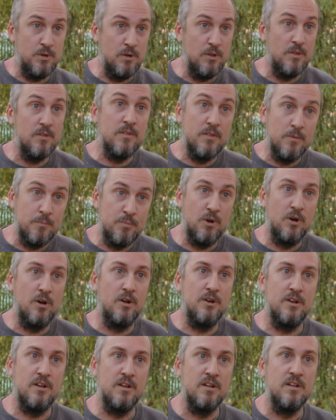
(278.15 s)
but the
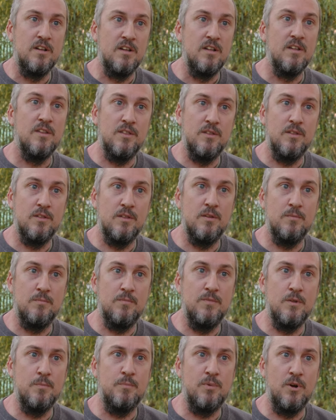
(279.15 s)

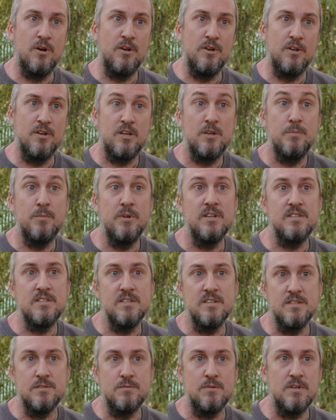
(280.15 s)
broader
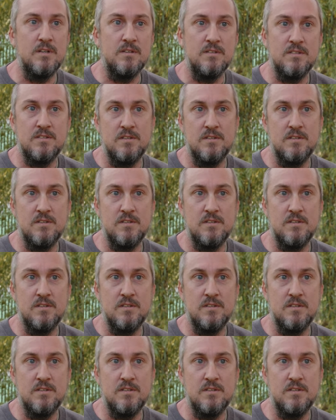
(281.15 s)
community as well.